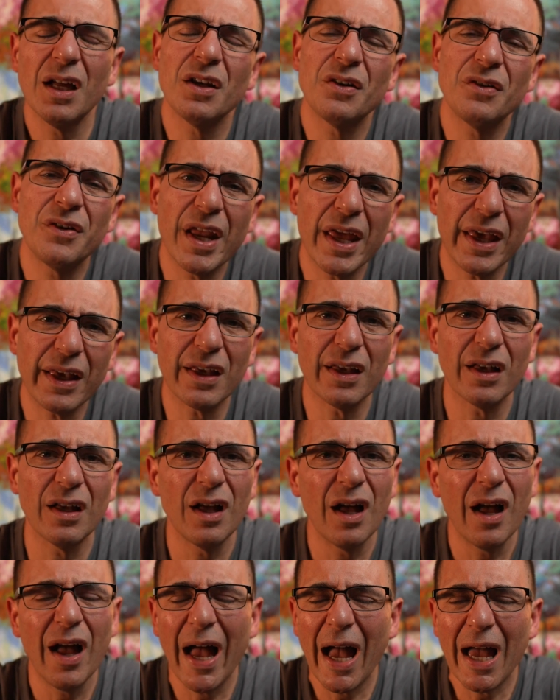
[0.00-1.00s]
neck,
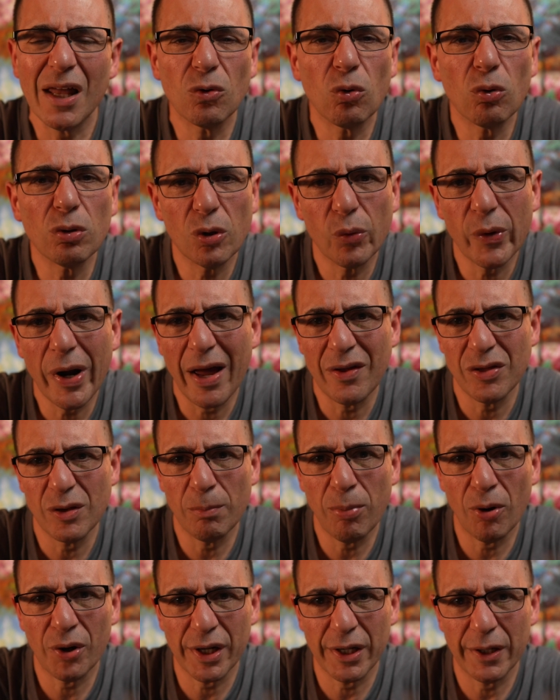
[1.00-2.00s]
and all around the
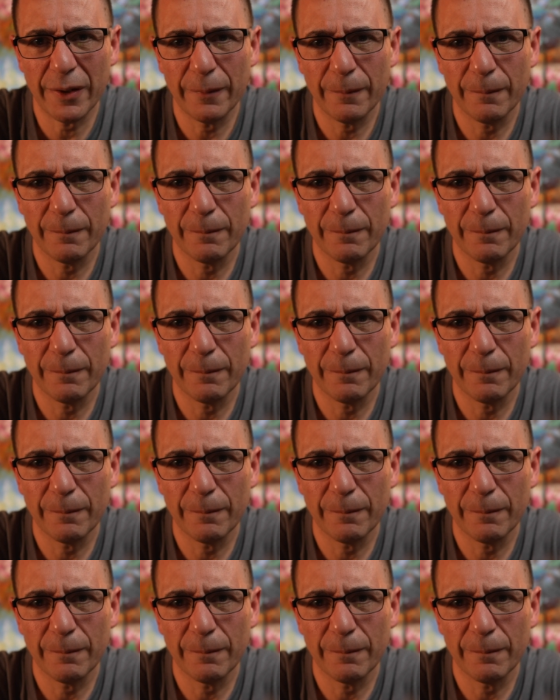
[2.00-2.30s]
body.